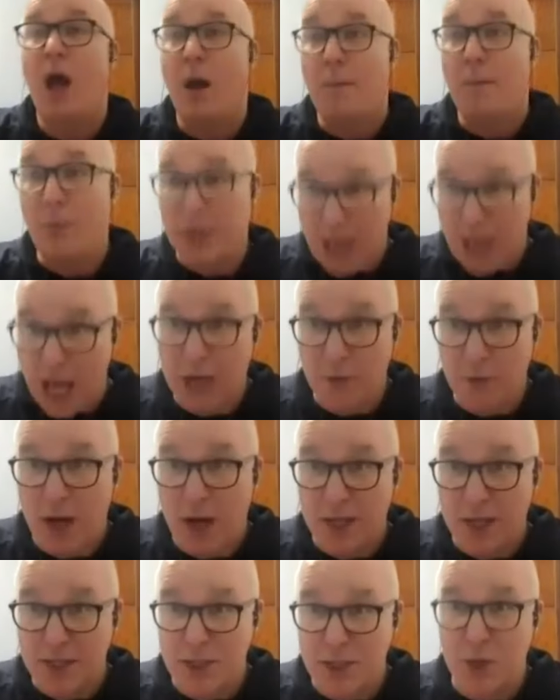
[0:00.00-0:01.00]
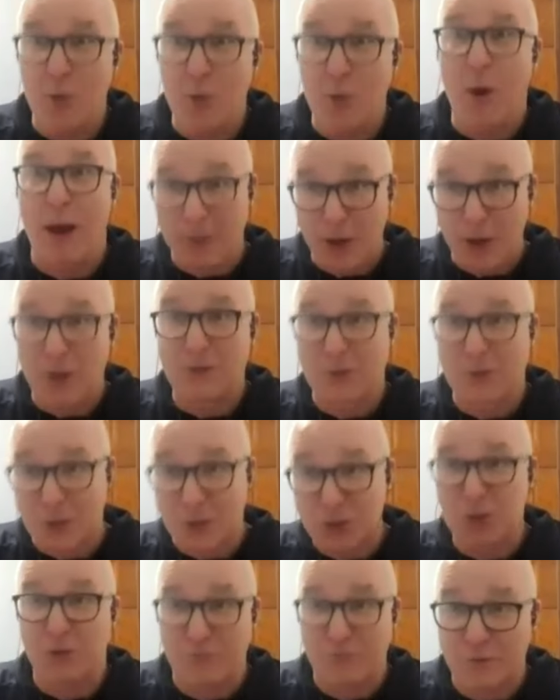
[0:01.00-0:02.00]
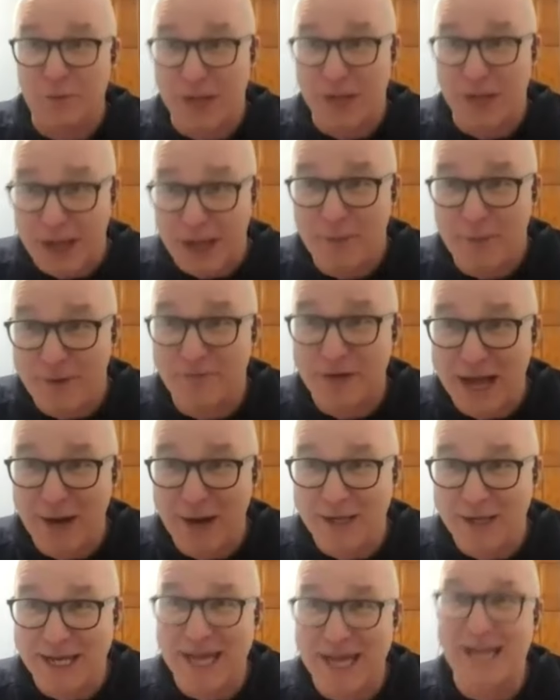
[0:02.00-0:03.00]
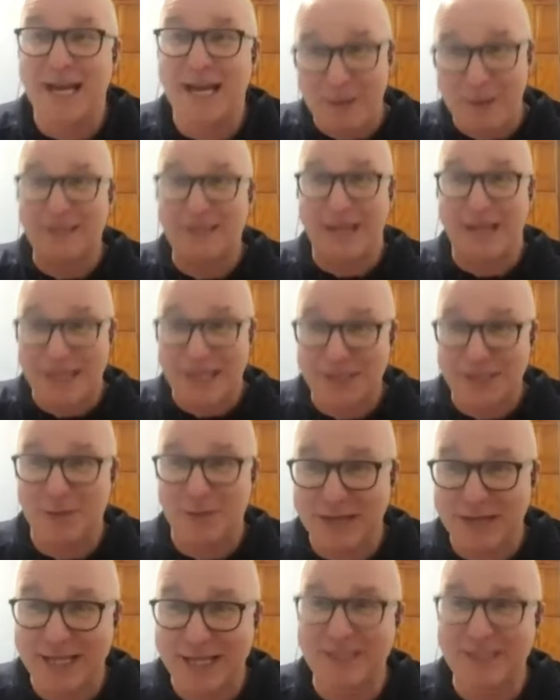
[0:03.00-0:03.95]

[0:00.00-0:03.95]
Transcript: But likewise, too, I will also shoot from the lip every now and again, and I might say some things